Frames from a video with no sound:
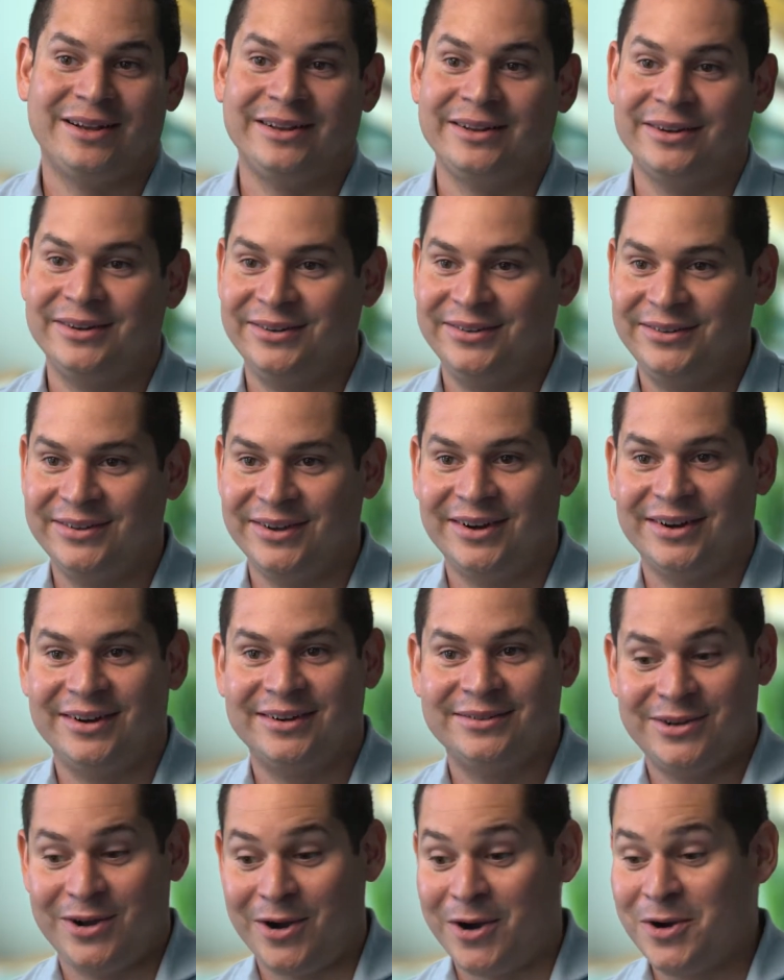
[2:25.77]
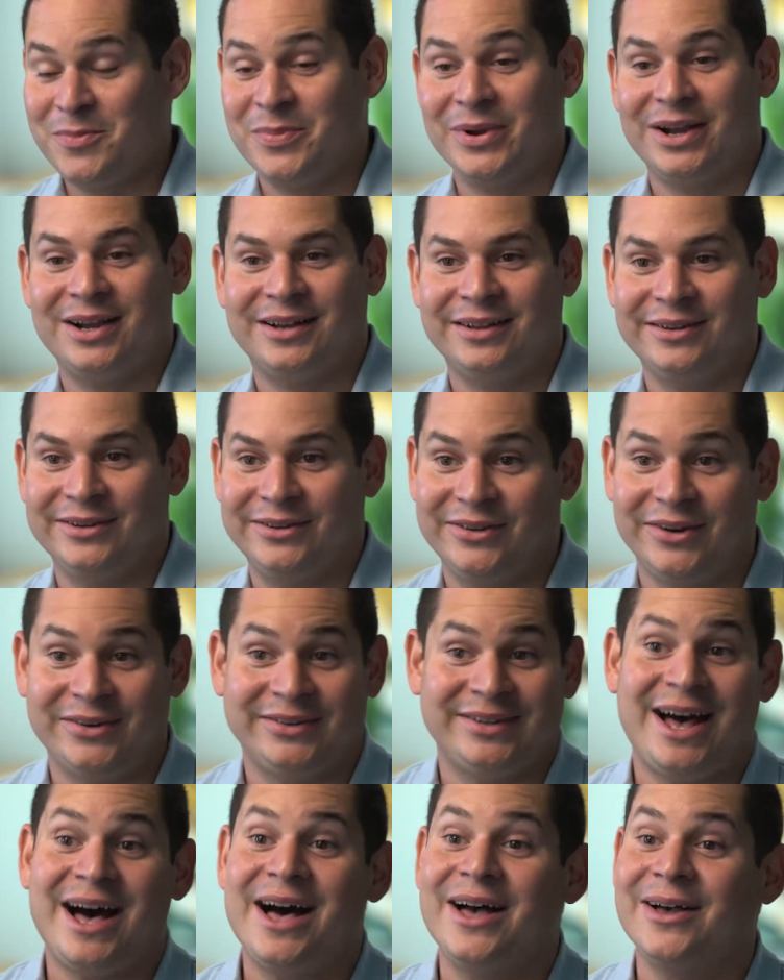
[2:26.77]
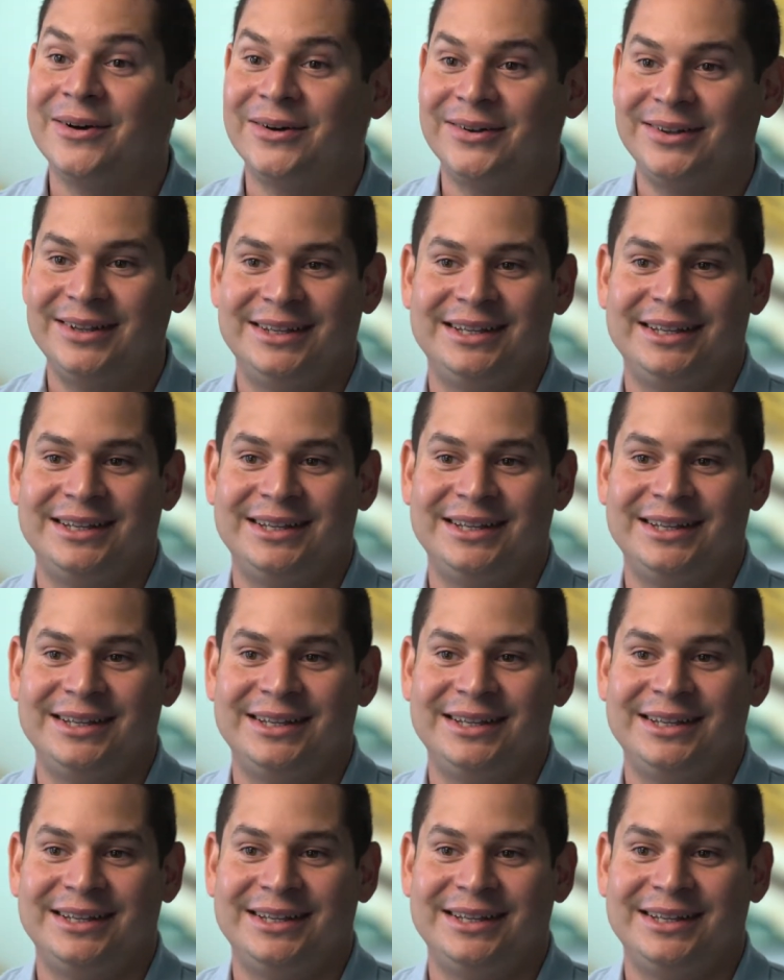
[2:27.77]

colors, our carpet colors, our tile,